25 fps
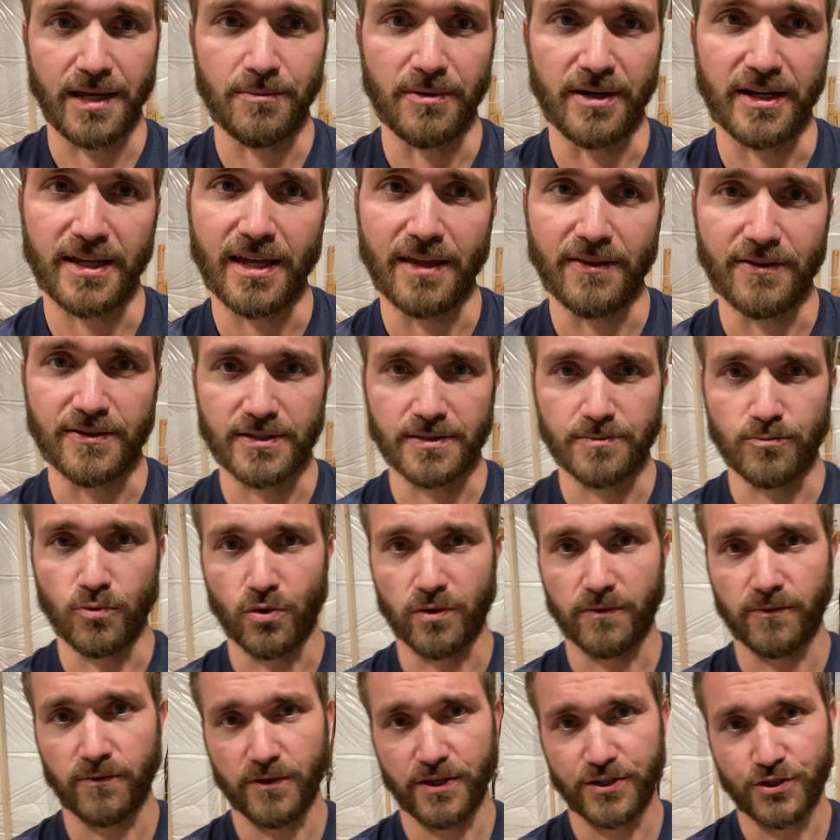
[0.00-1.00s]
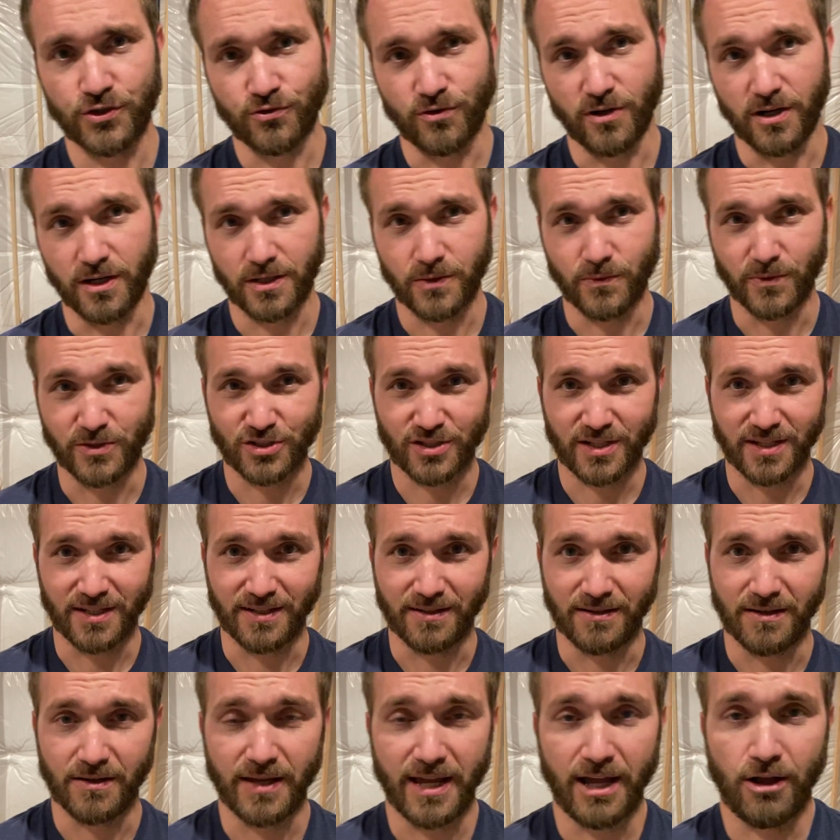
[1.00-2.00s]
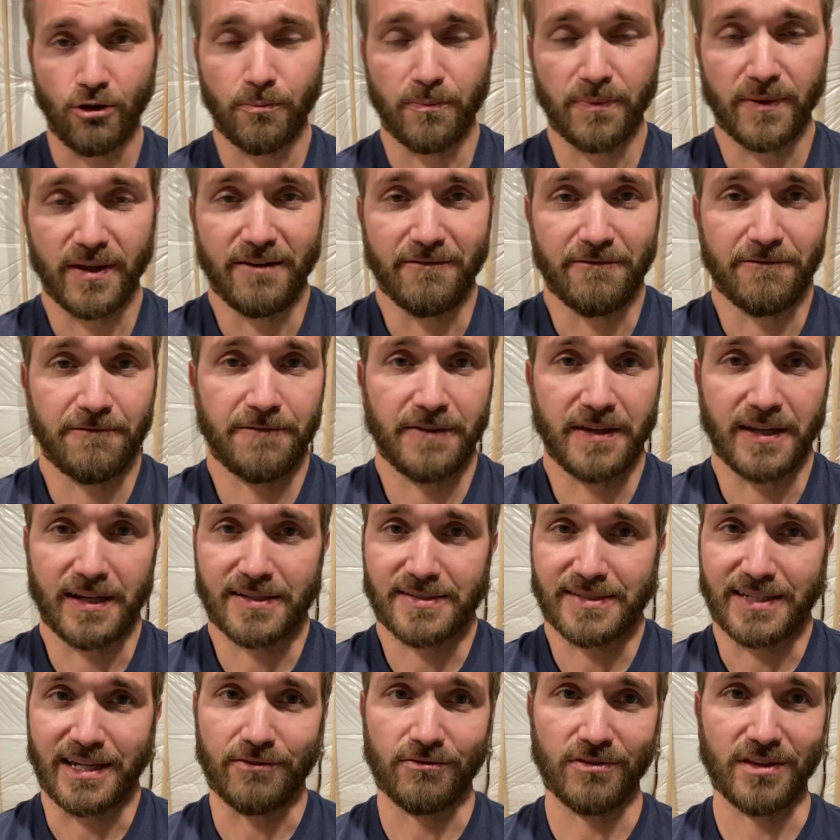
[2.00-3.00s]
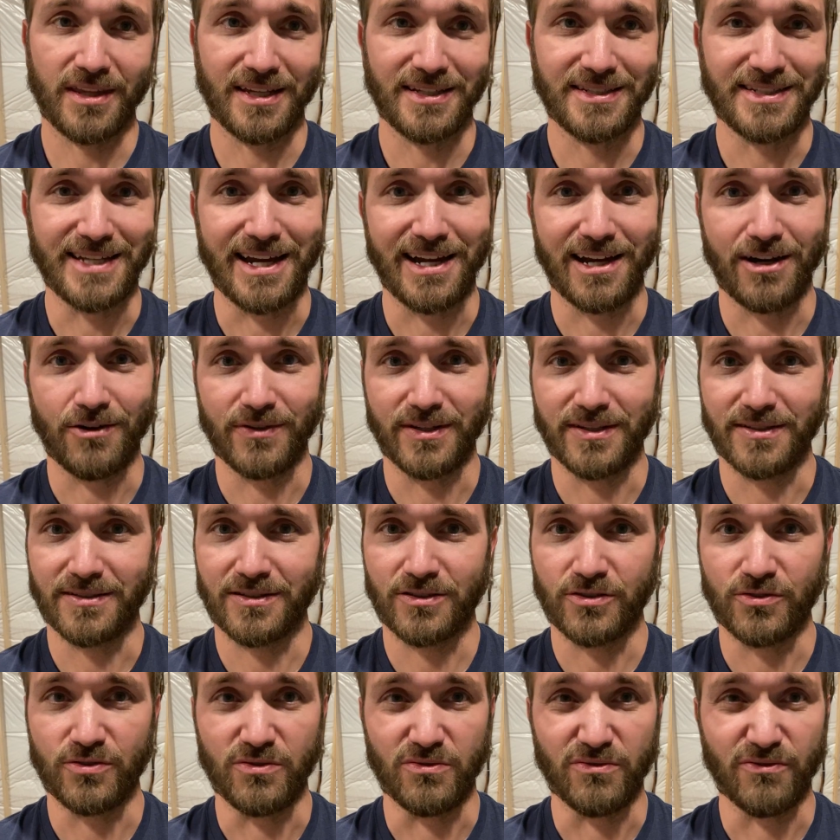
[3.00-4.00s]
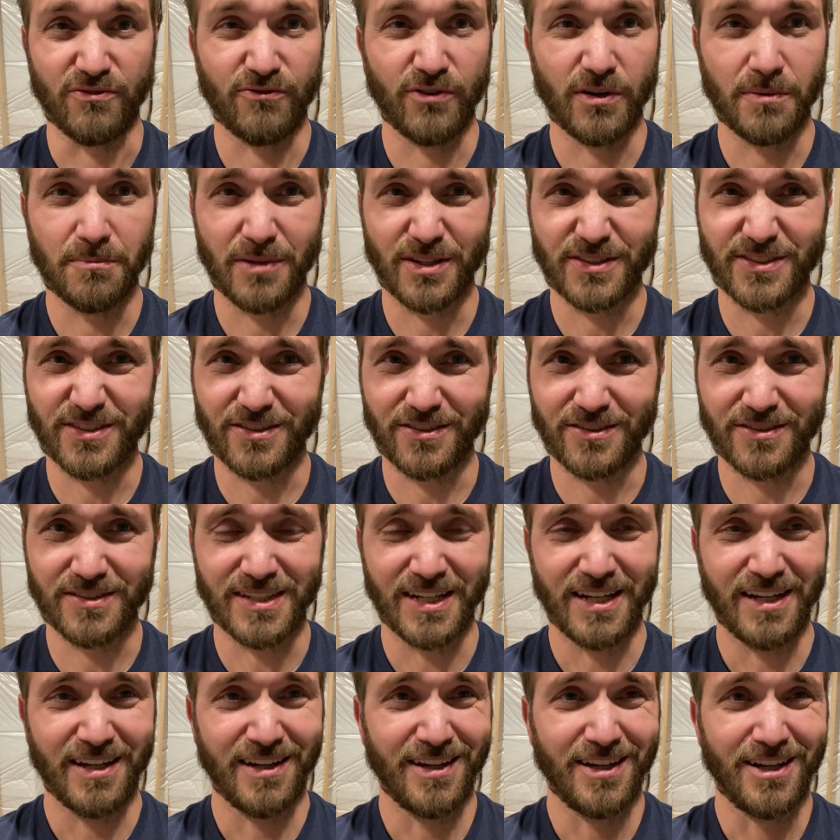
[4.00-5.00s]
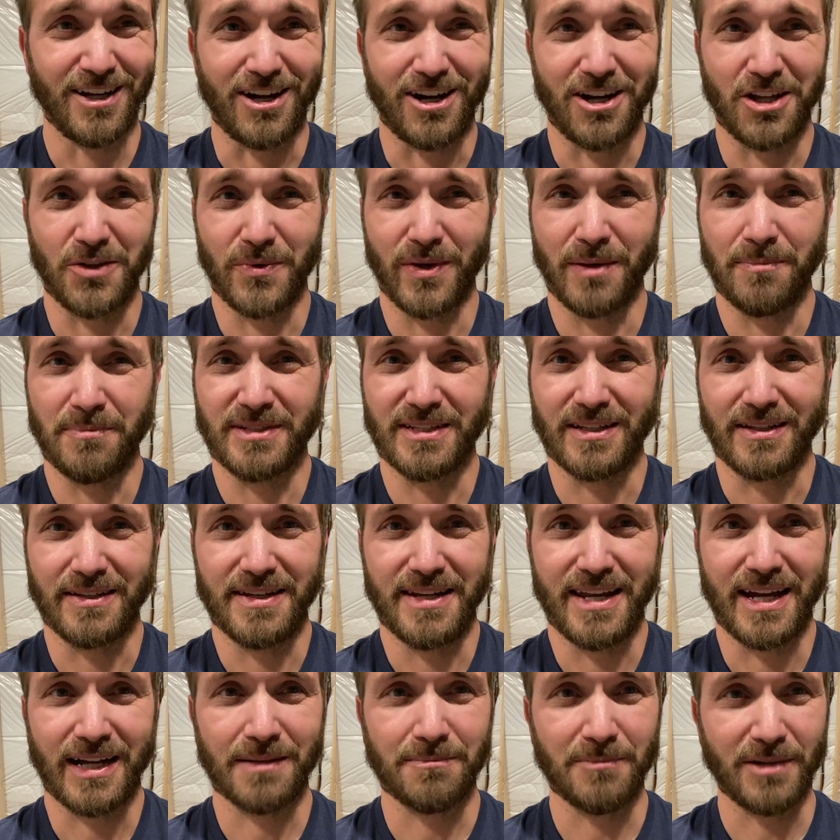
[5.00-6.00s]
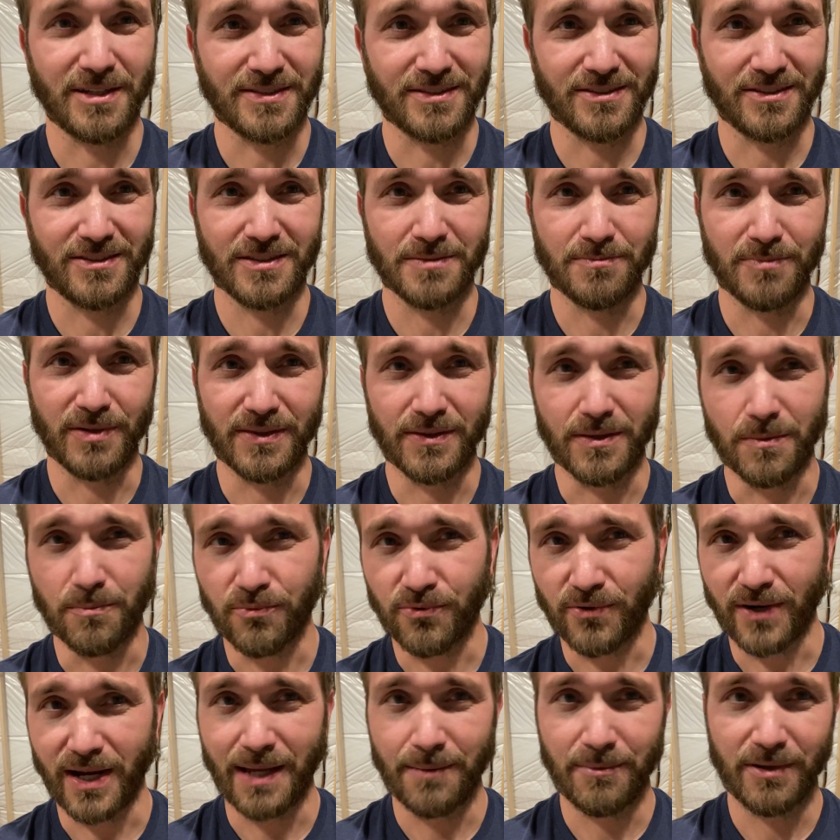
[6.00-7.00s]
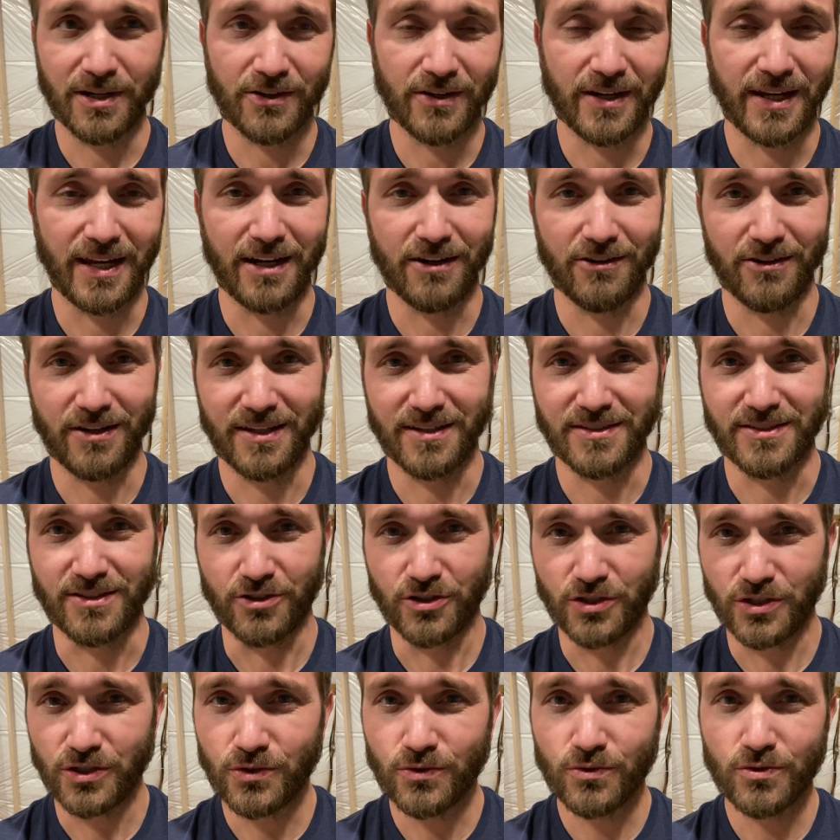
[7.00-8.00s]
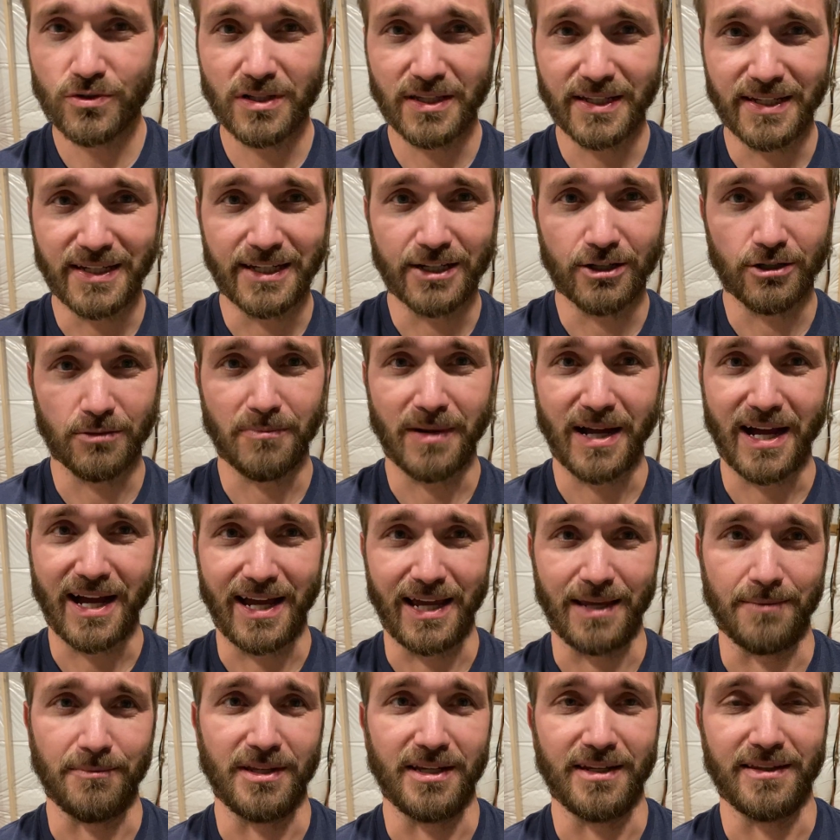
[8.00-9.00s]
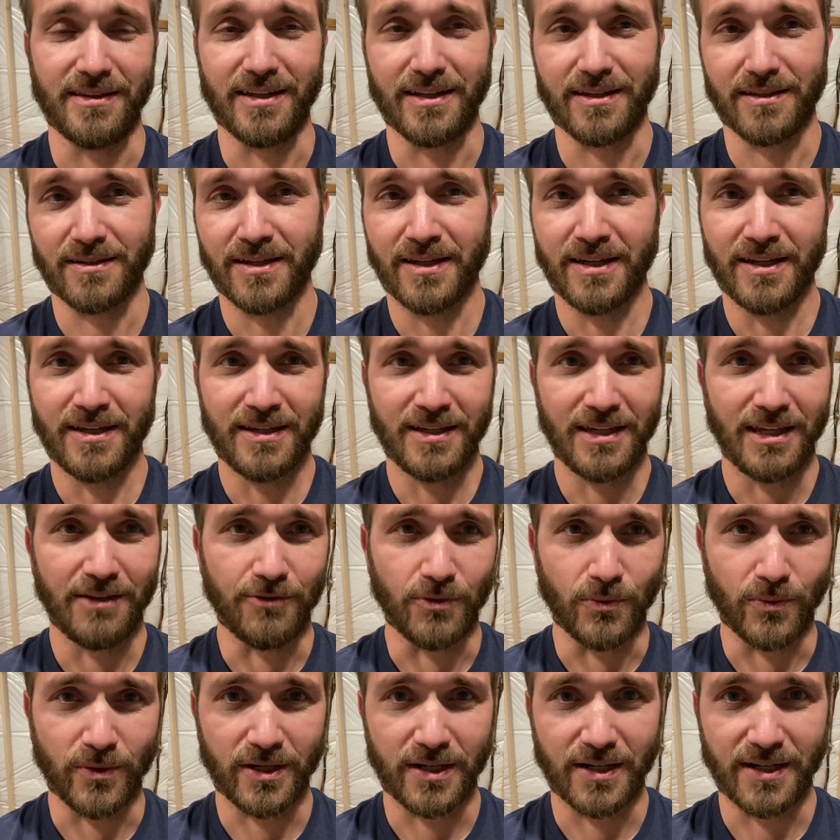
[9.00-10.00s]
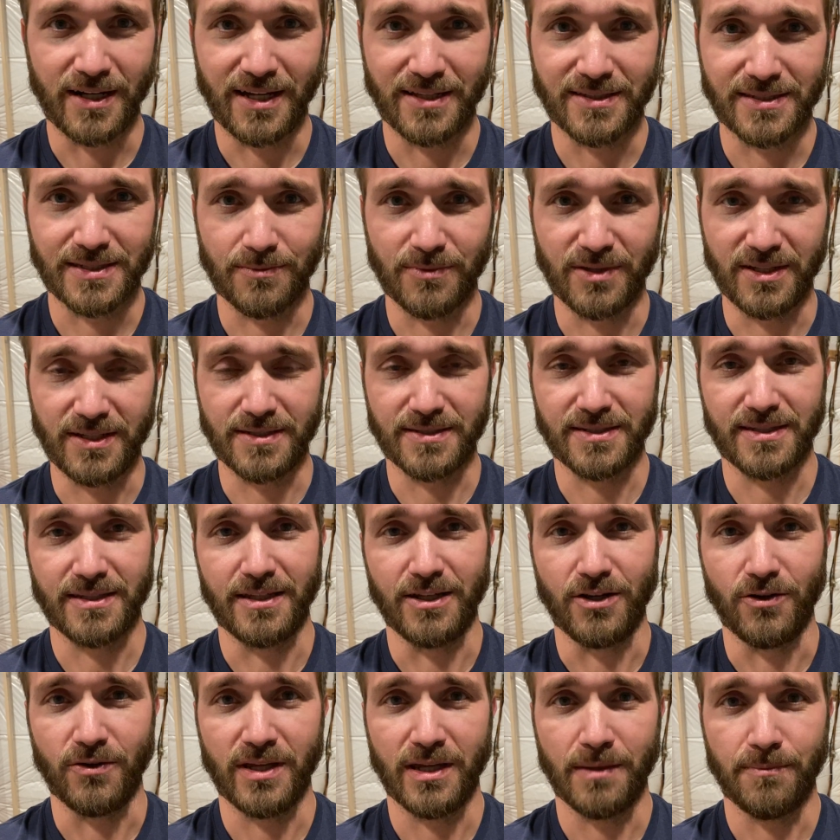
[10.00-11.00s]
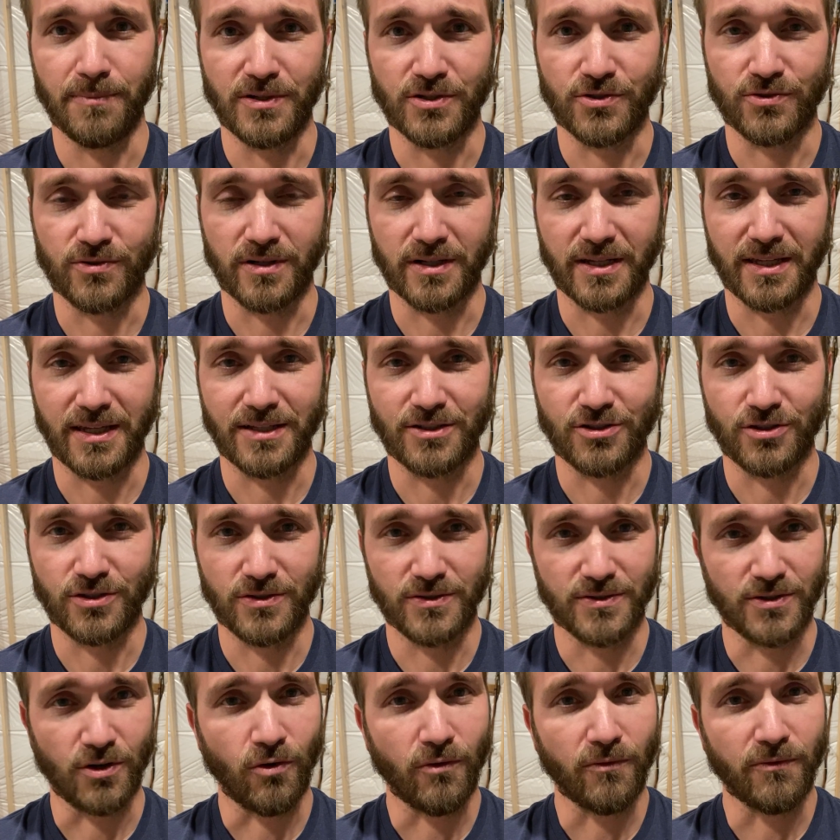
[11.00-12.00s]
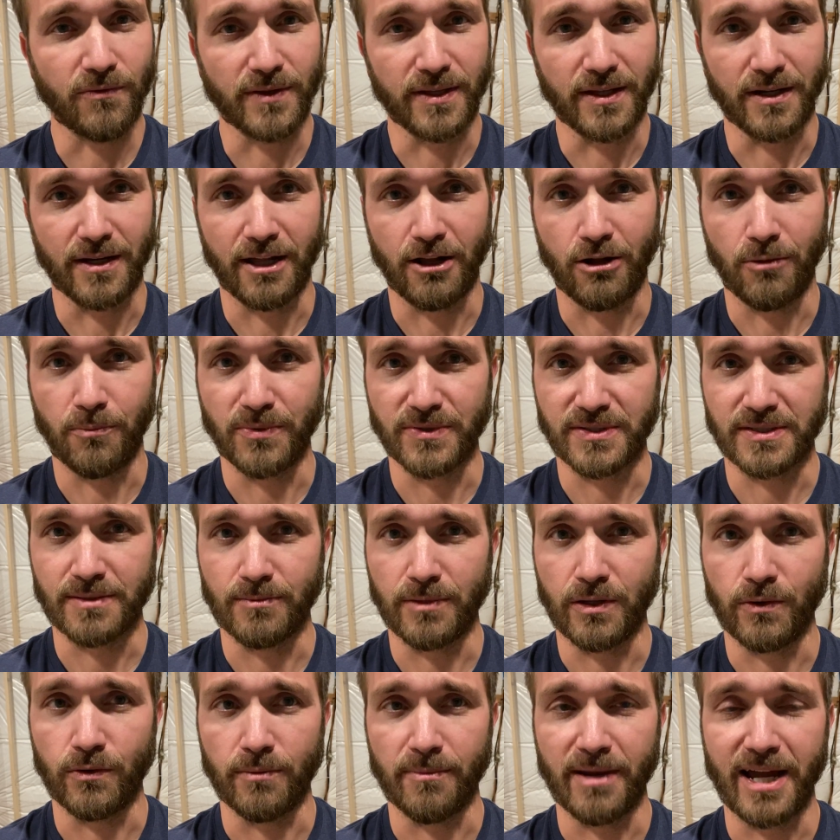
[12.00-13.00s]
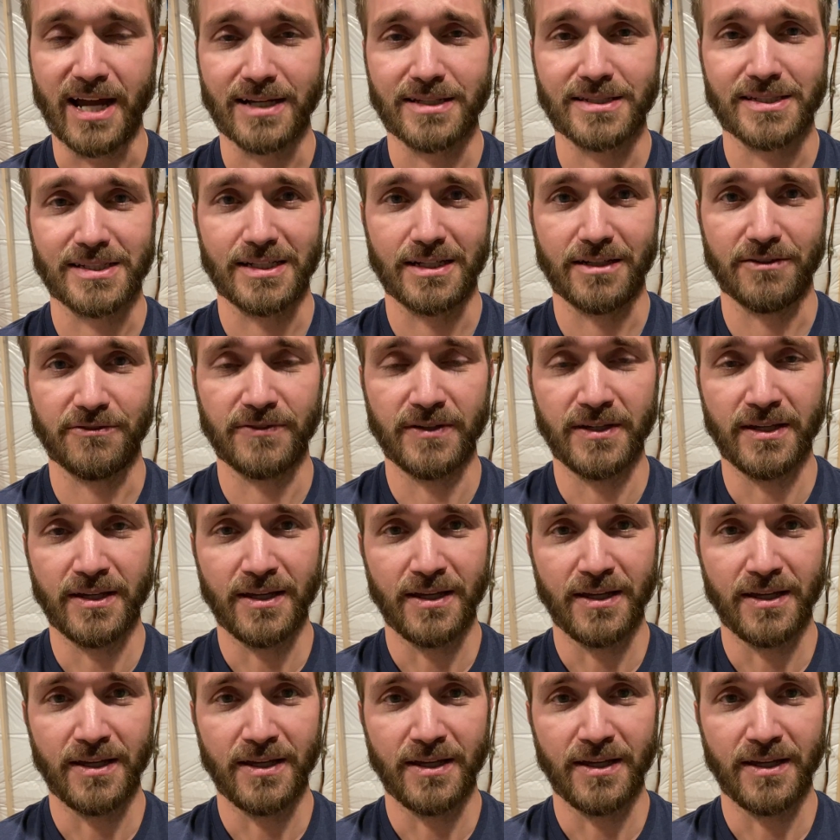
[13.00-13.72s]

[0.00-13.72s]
But again, this is more for the trunk, which can help and fix everything down into foot muscles, all the way up until neck muscles, but the primary areas are usually nearby, meaning that if you're working on some of these, hip and trunk issues, hopefully it'll help with some lower back stuff,